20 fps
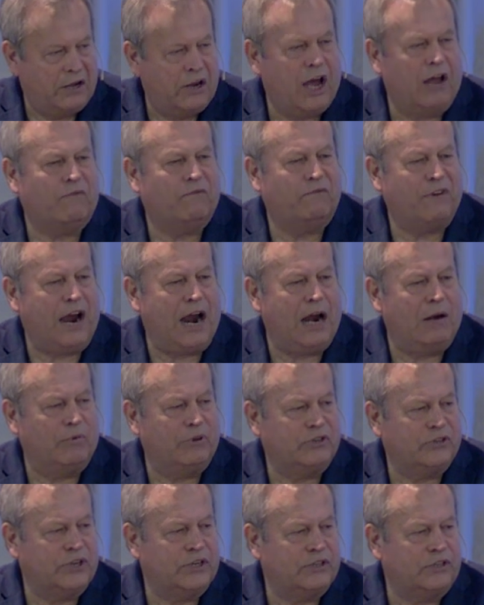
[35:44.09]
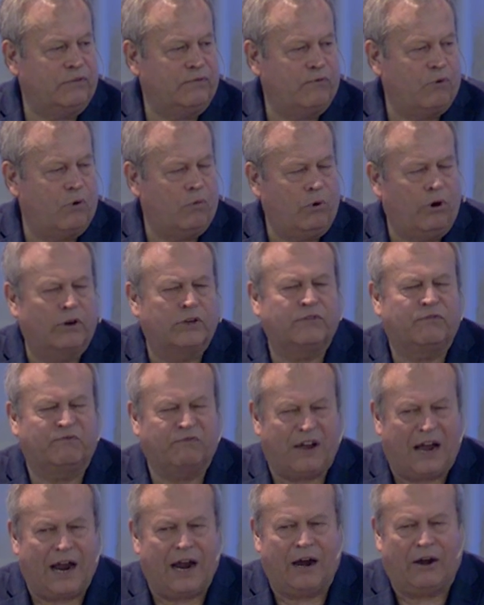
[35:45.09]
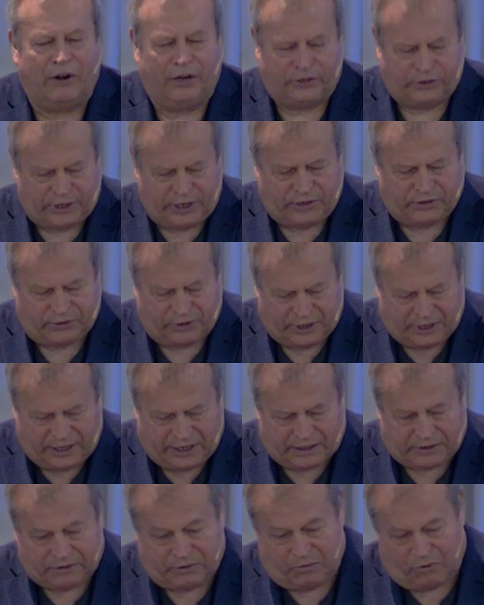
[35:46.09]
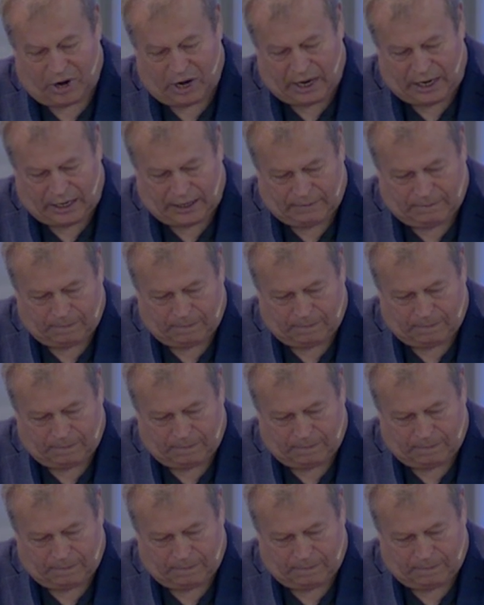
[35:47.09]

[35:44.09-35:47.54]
Got fire with 64 words. Fire is easier to get than rain.